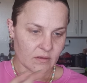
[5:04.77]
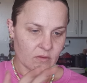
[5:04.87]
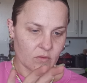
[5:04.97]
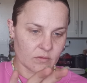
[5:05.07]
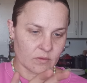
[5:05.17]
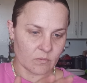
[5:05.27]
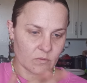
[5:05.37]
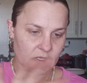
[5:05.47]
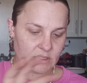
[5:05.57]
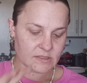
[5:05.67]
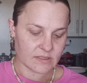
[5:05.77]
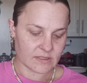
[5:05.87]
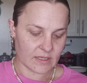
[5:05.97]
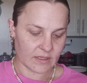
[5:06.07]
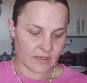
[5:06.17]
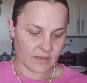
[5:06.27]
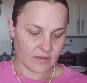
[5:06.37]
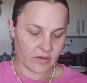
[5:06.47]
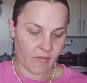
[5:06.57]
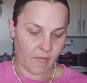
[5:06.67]
hold on one second.
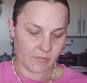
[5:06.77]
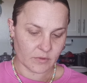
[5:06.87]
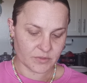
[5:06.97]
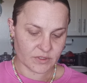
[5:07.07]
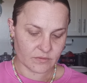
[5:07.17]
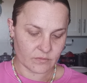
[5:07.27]
Whoops.